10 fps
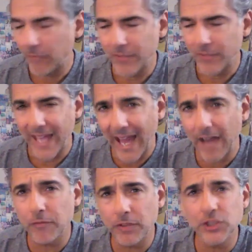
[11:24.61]
The
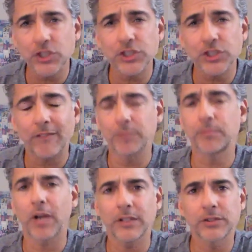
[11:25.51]
average selling
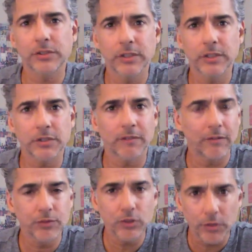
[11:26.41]
price is
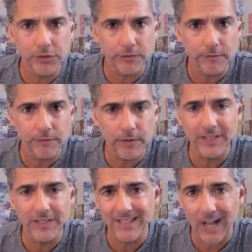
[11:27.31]
around
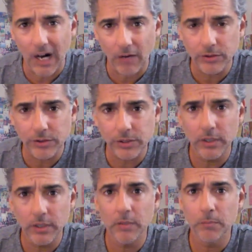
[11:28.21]
$250
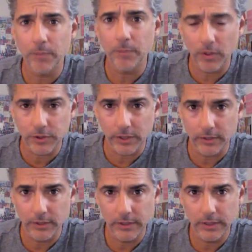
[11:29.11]
per person.
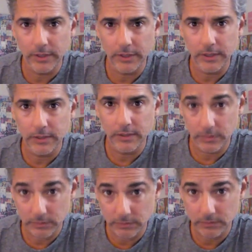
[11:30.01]

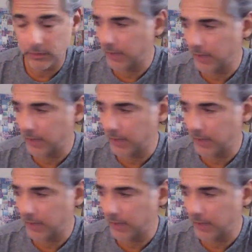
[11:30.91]
Okay.